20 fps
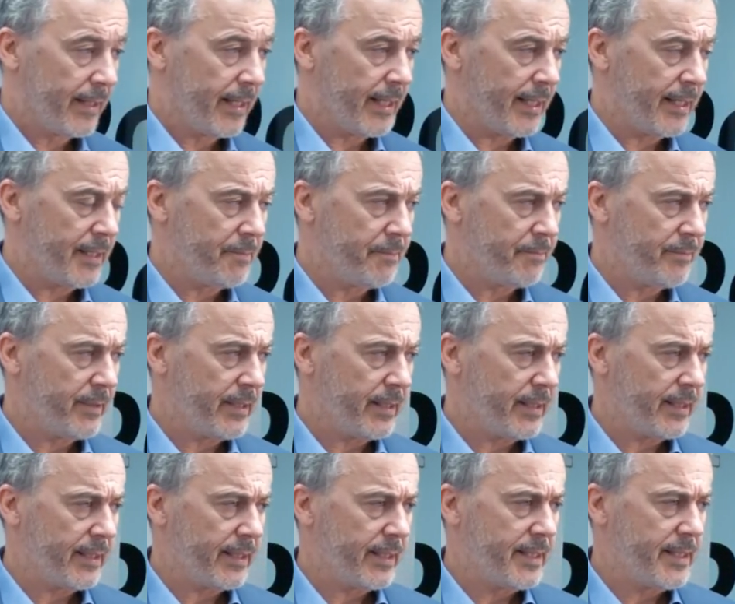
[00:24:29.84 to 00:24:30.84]
I
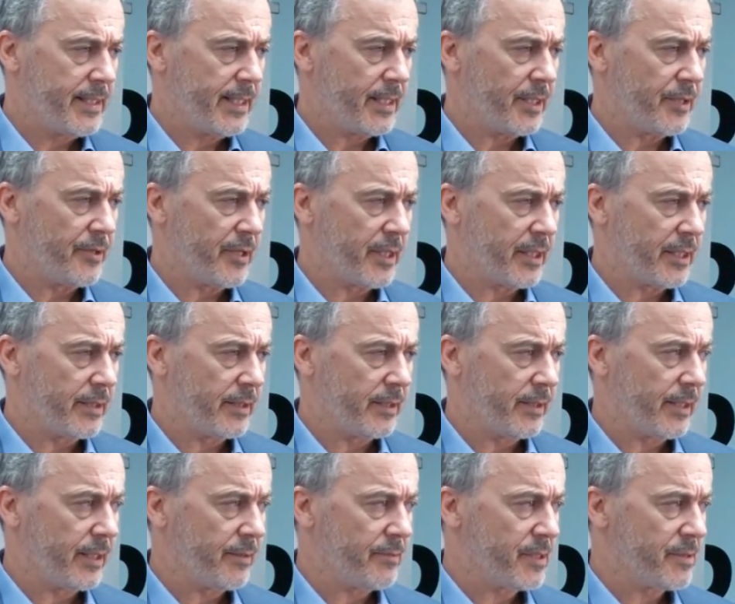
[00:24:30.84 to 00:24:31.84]
did an article,
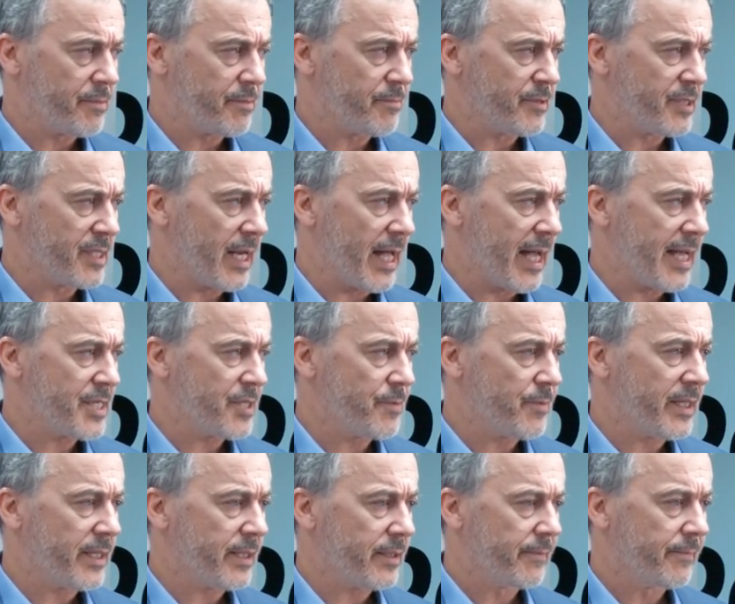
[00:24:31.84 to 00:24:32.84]
I think it was last
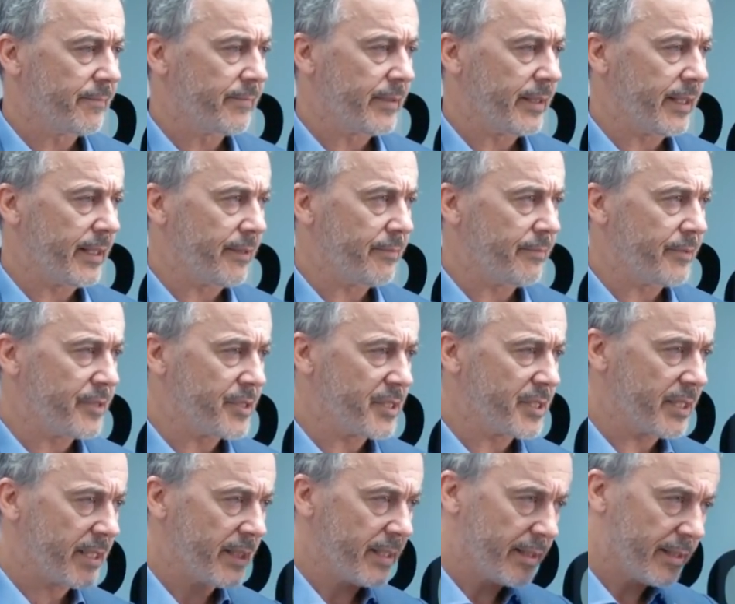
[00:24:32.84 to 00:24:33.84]
week, and it was
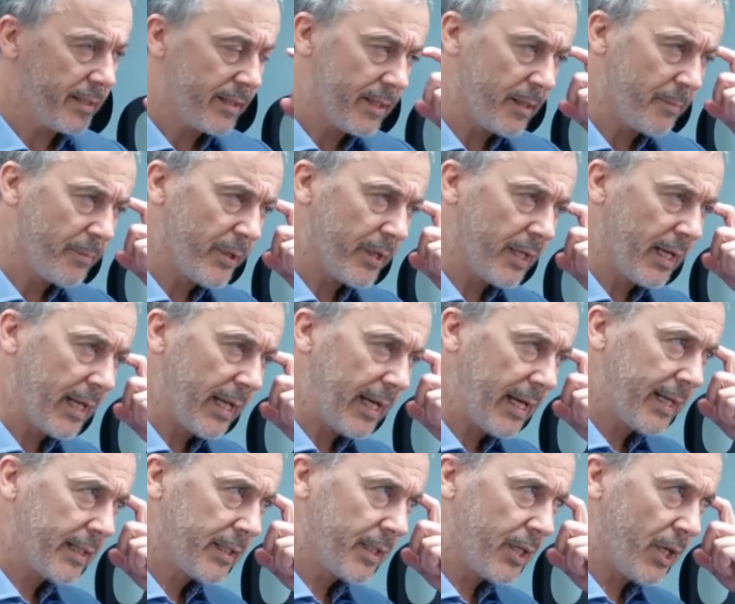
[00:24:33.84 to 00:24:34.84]
about a
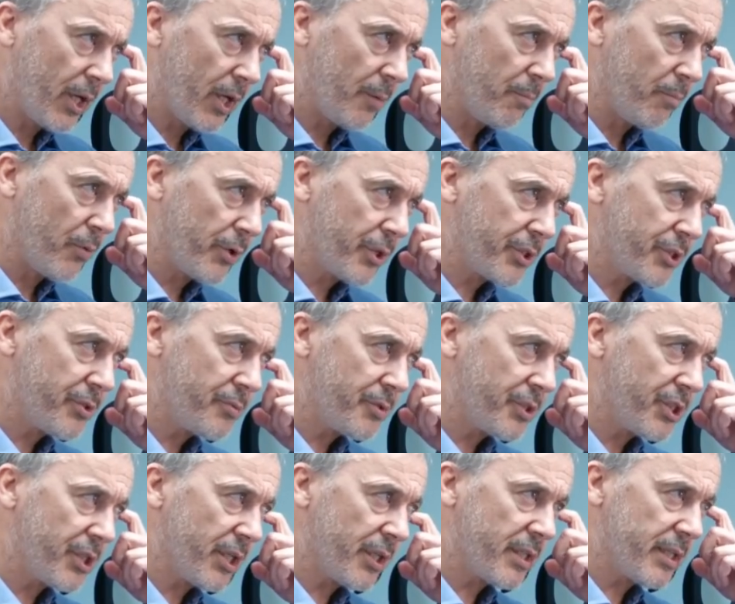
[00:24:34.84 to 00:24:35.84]
lad, Colin Marks, who was
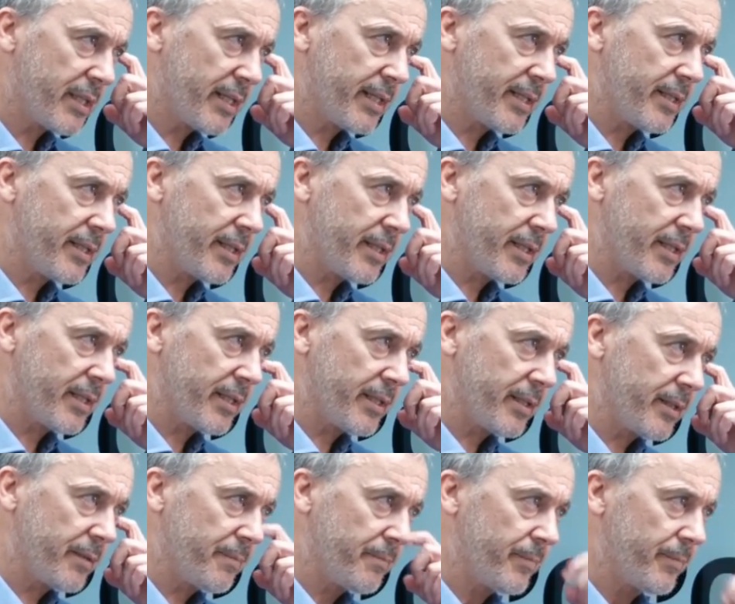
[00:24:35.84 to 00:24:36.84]
shot dead in
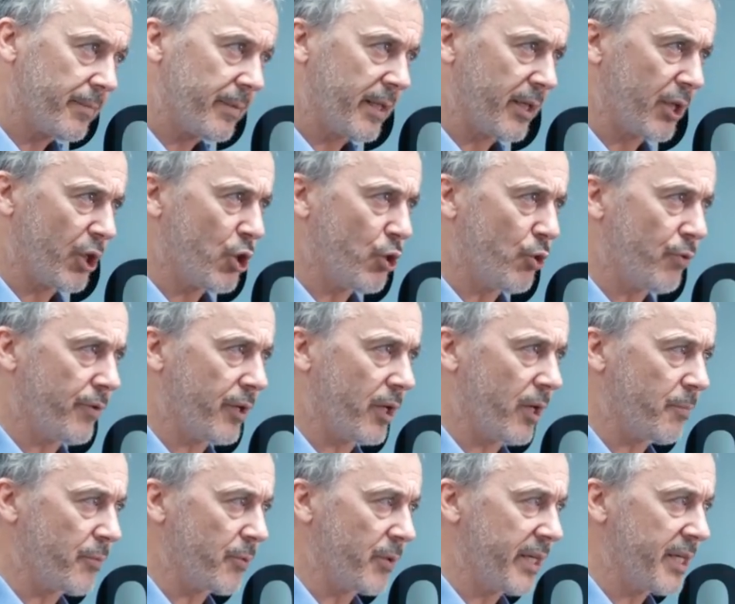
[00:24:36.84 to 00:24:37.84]
a covert
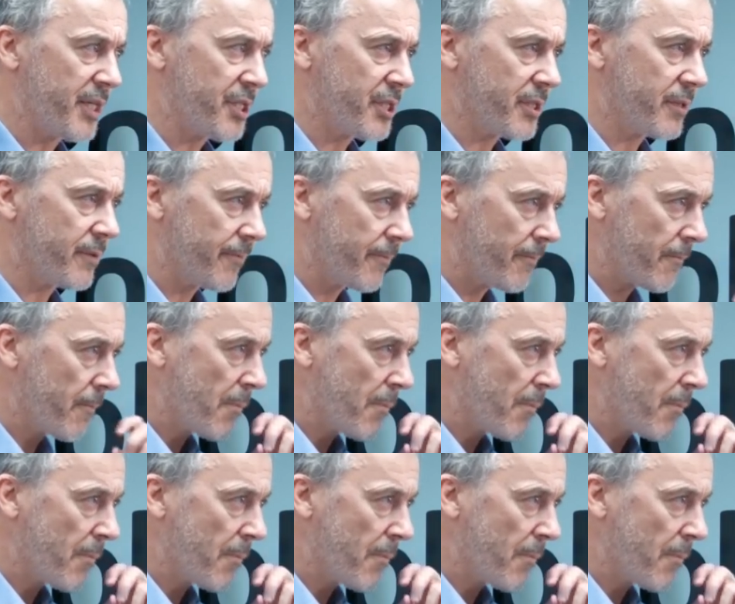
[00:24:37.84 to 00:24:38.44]
operation.